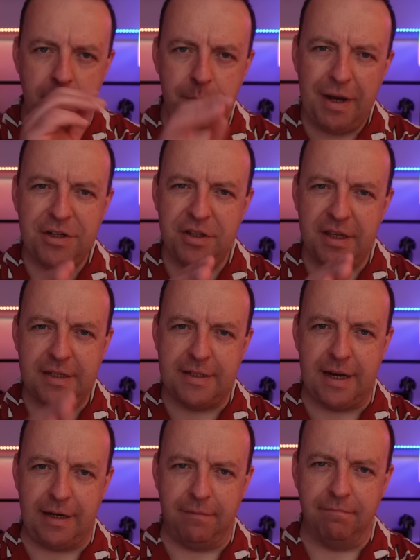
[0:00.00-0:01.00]
Picture this
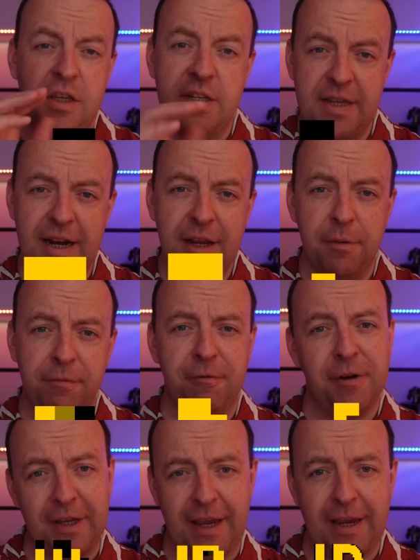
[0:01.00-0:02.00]
scene. You're setting up
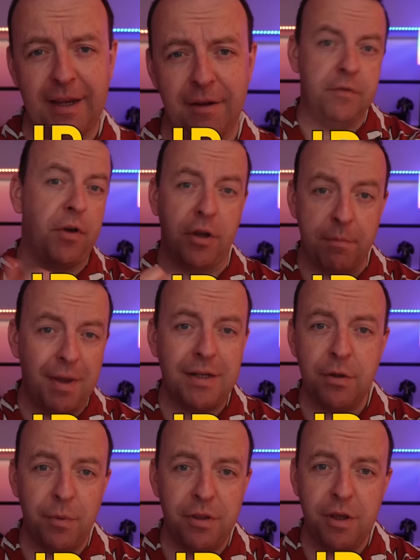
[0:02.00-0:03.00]
for a gig, you've got your
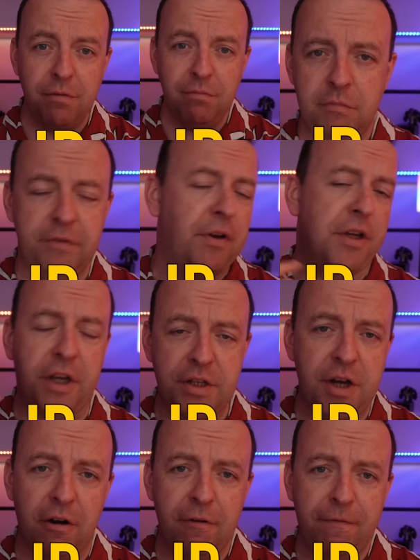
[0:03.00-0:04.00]
mixer with you, you've got your
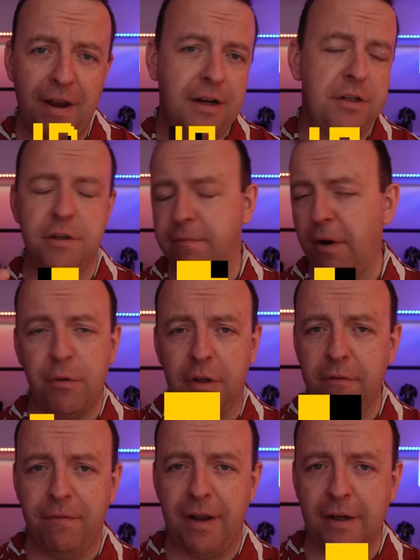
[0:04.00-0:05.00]
guitar effects, your vocal
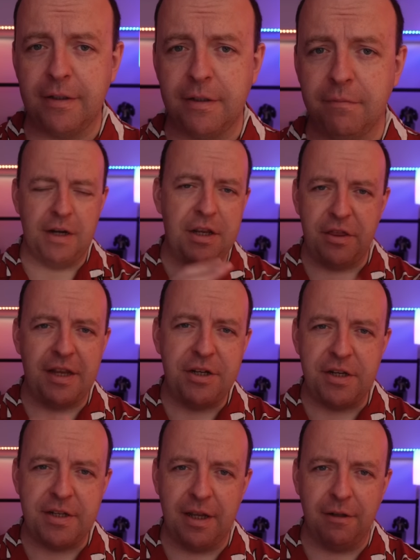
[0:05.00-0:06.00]
effects, and you think to
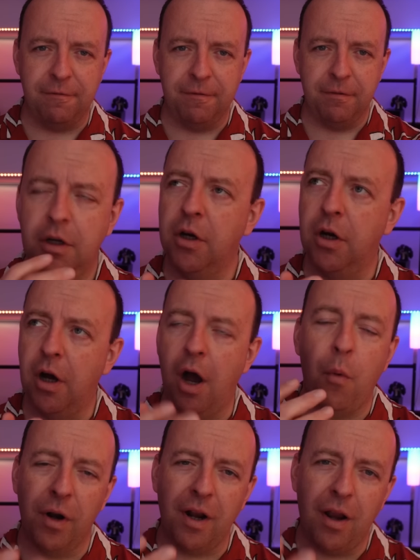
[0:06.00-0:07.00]
yourself, oh, I
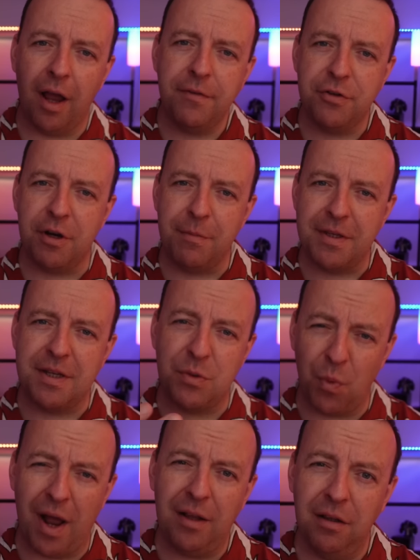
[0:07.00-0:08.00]
want to live stream this as
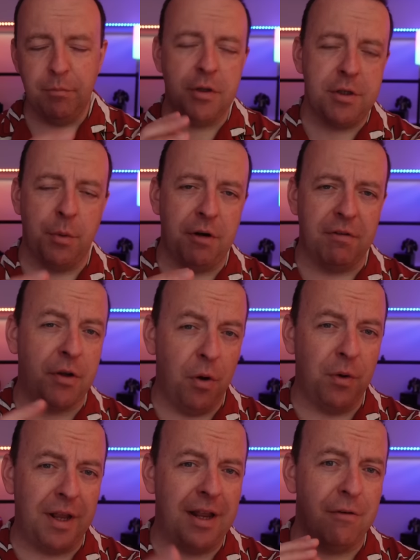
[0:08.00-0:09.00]
well, plus I want to
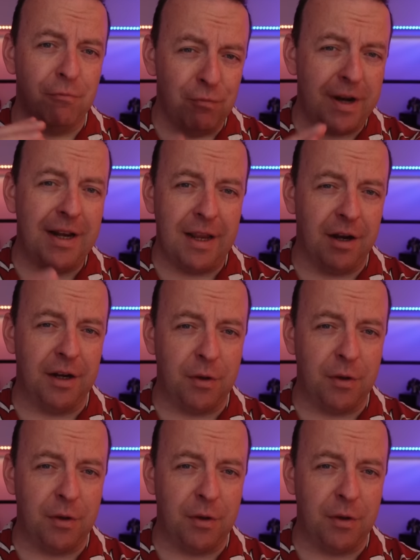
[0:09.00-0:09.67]
record it in a really high